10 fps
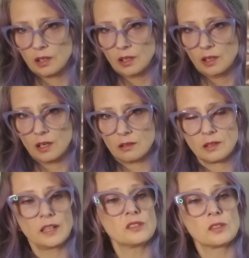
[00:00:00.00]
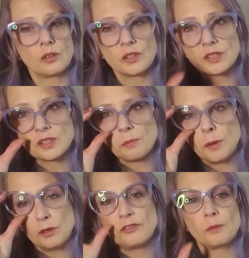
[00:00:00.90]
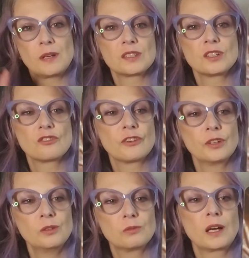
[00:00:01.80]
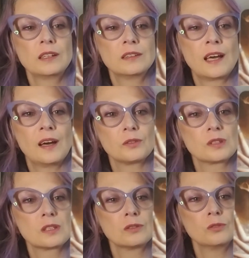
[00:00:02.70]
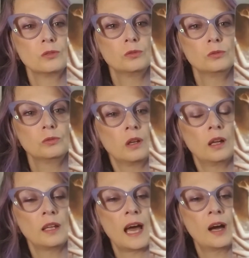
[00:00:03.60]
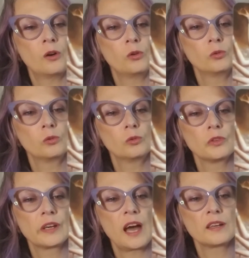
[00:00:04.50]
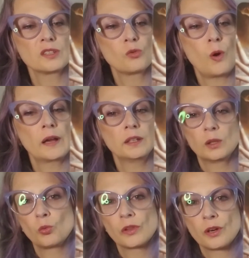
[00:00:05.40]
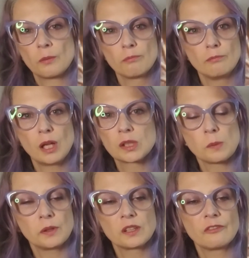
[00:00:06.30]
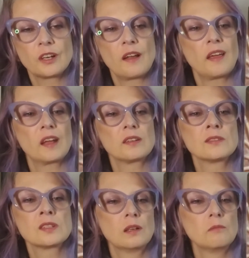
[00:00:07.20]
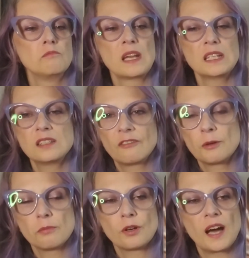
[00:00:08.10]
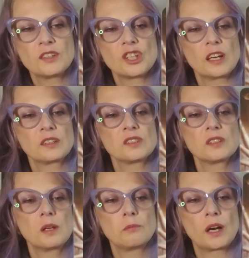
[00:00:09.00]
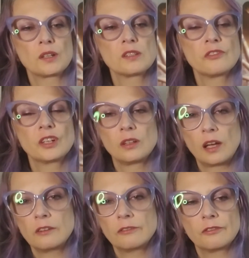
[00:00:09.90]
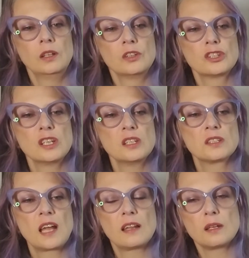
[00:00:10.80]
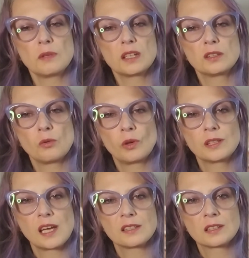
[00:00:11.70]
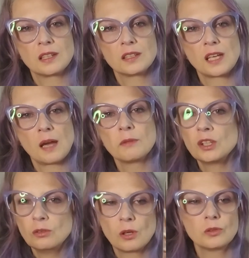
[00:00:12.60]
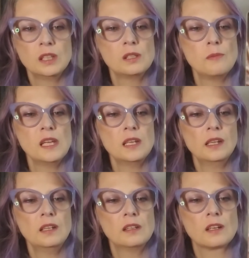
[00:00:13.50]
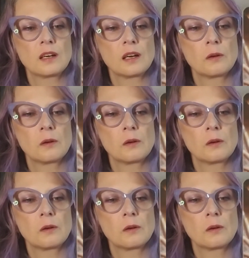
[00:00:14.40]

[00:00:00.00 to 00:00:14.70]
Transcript: All right, so this is a beautiful message for you right now to allow the goddess Kuan Yin with her multiple different hands, many different projects and parts of your life. She's not limited to one task at a time, and you don't need to be either.